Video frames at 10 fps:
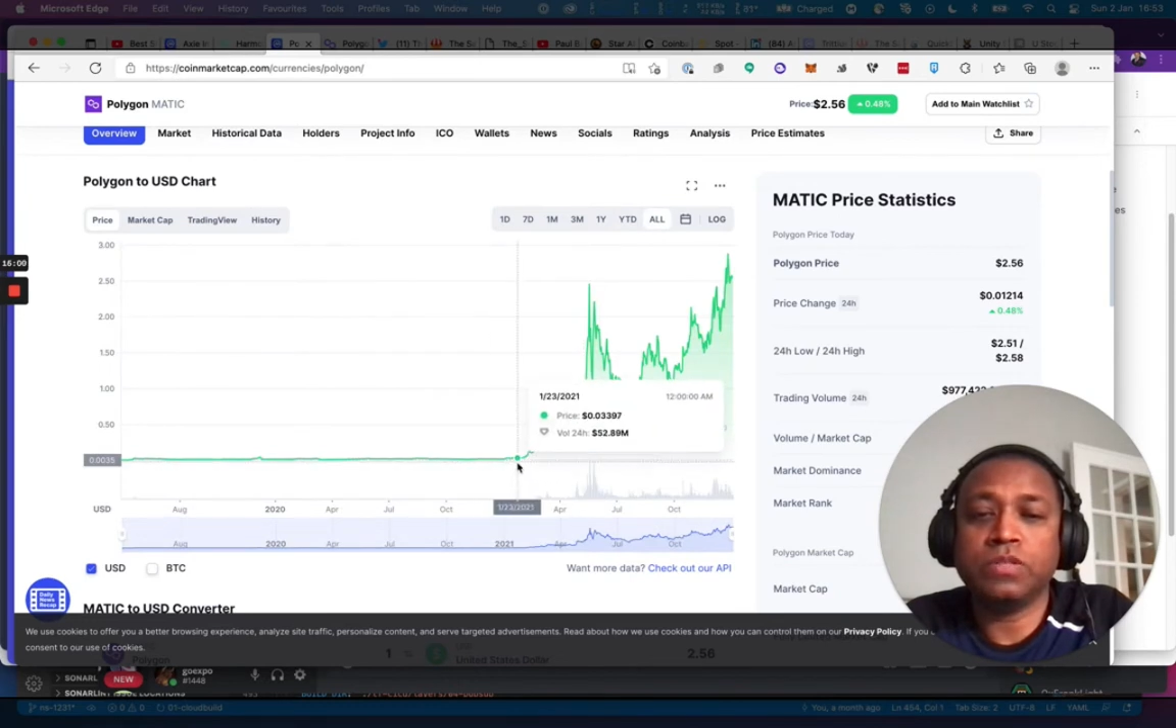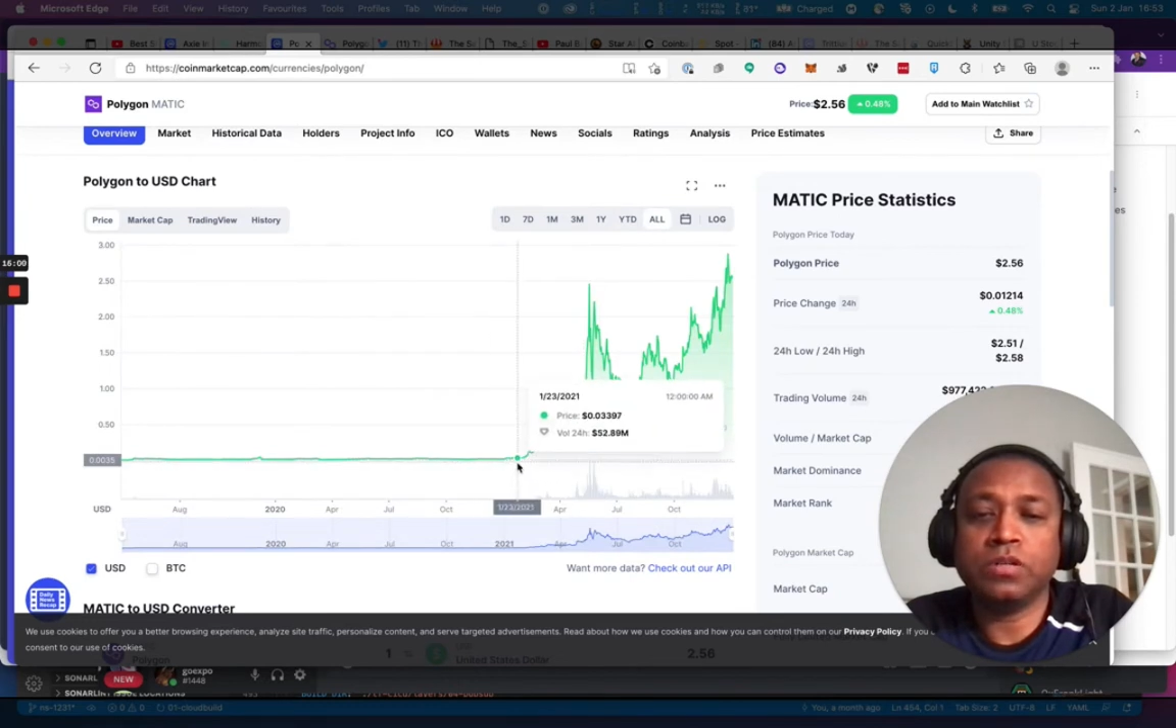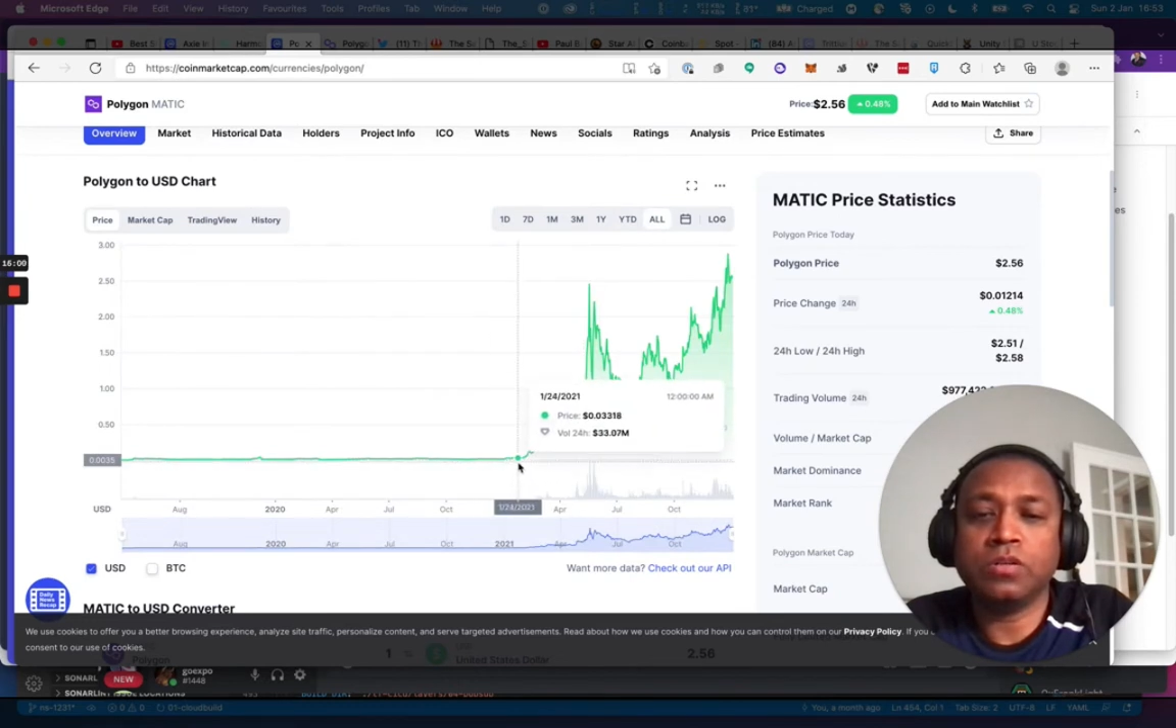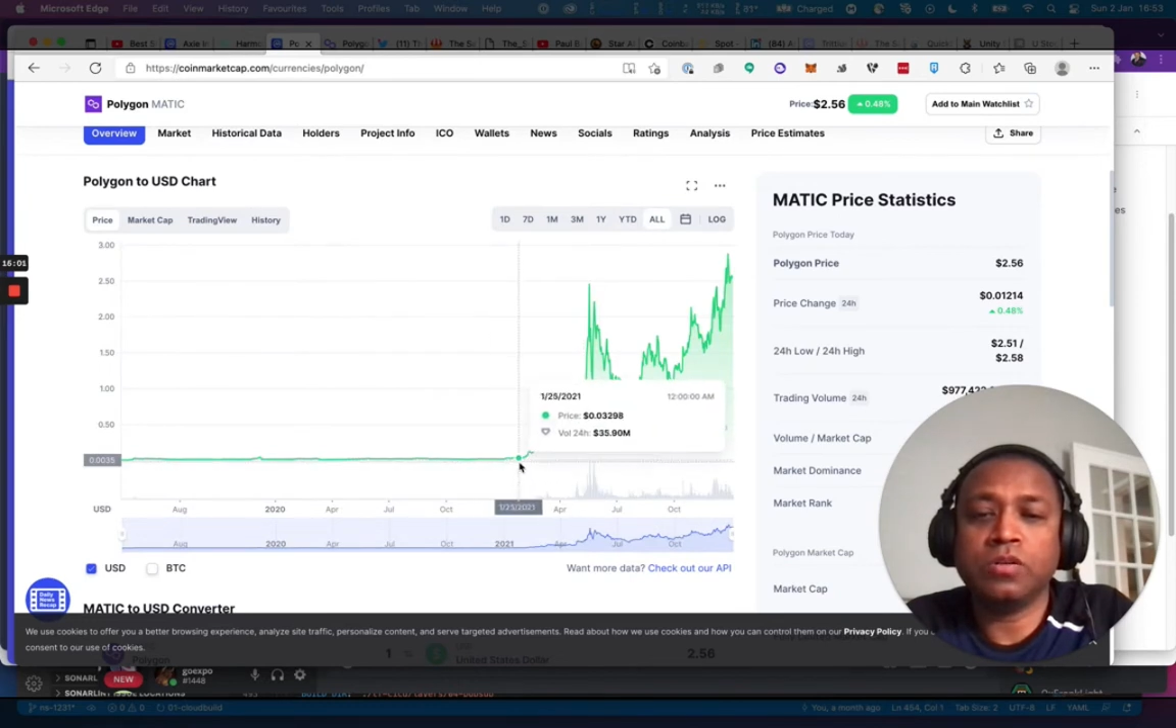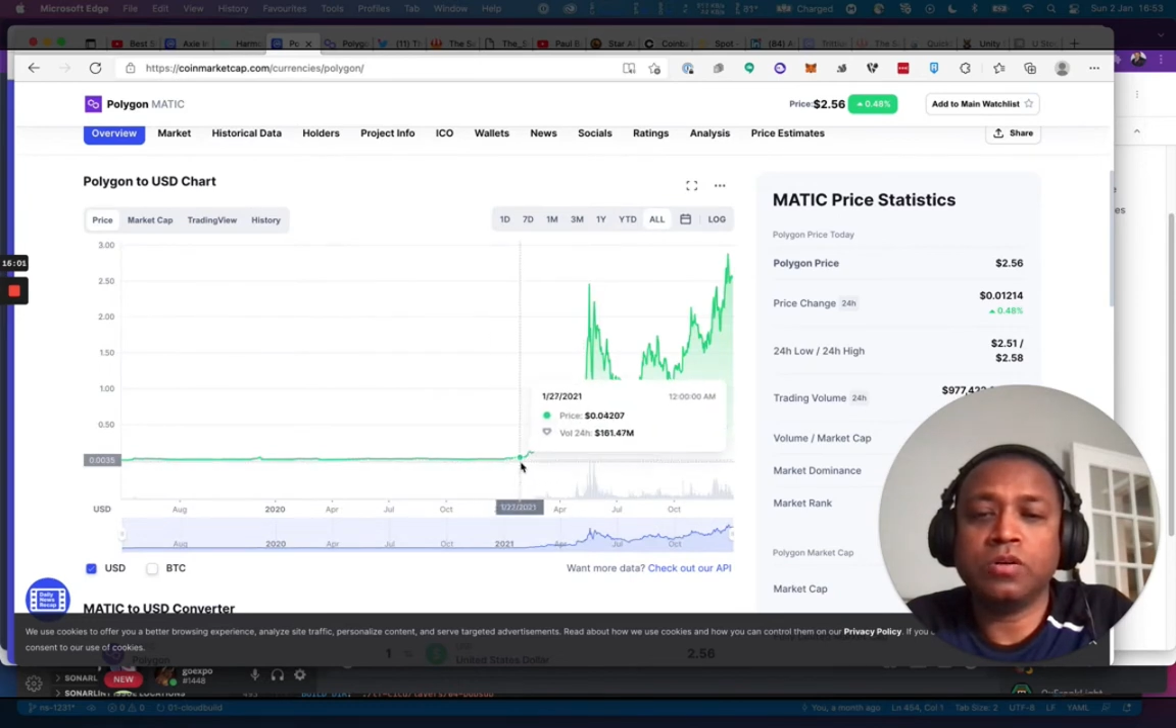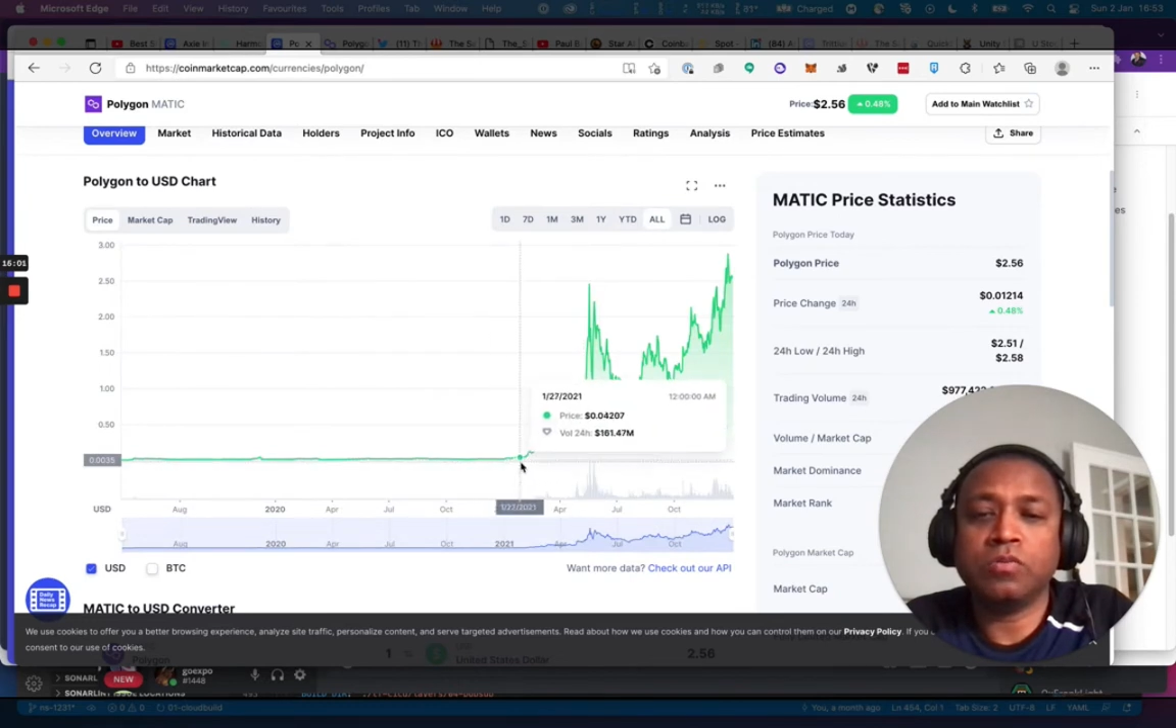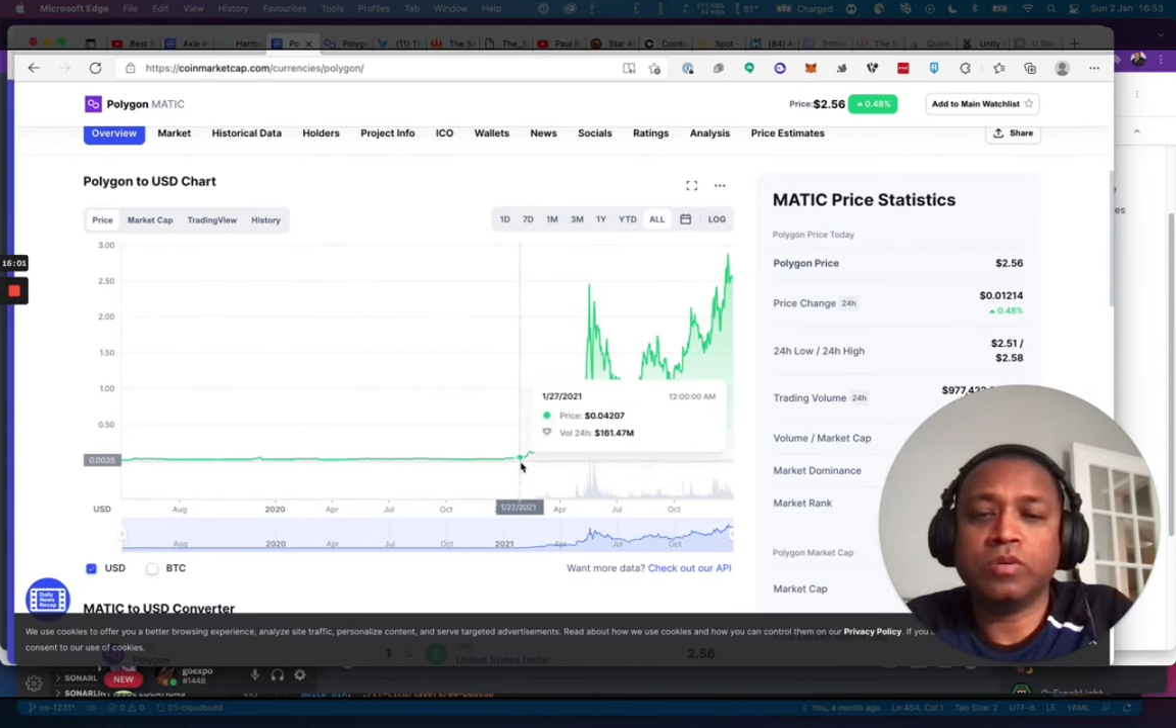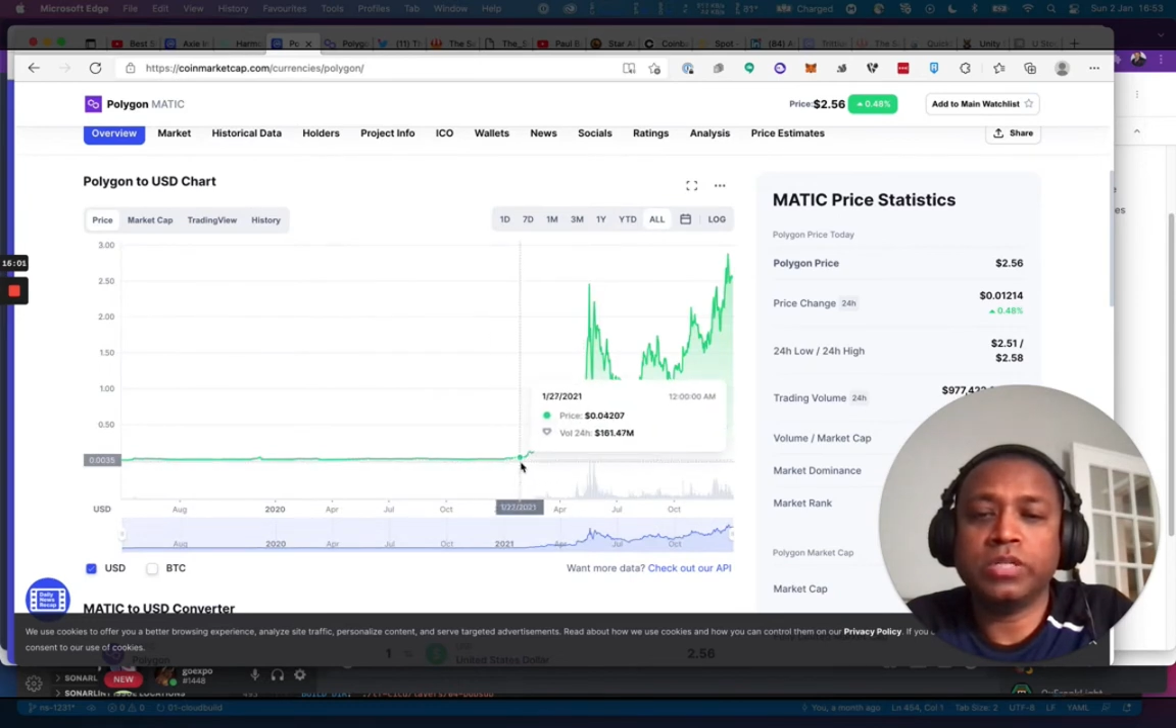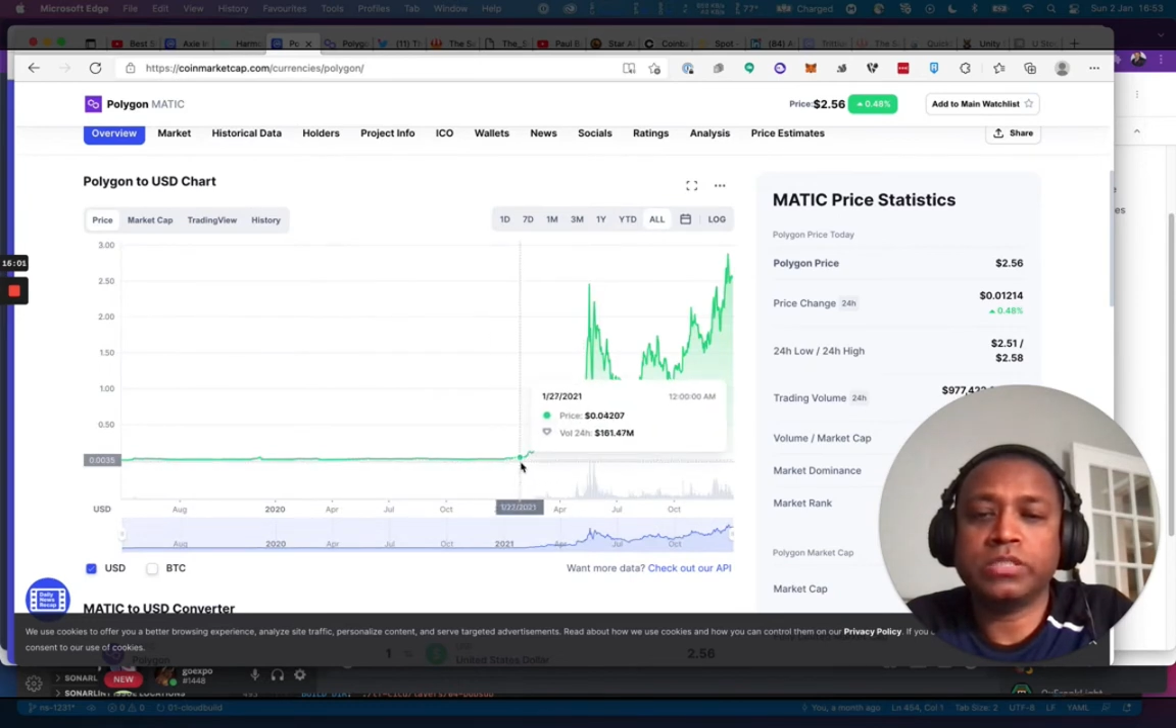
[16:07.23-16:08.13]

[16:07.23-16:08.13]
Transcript: a long way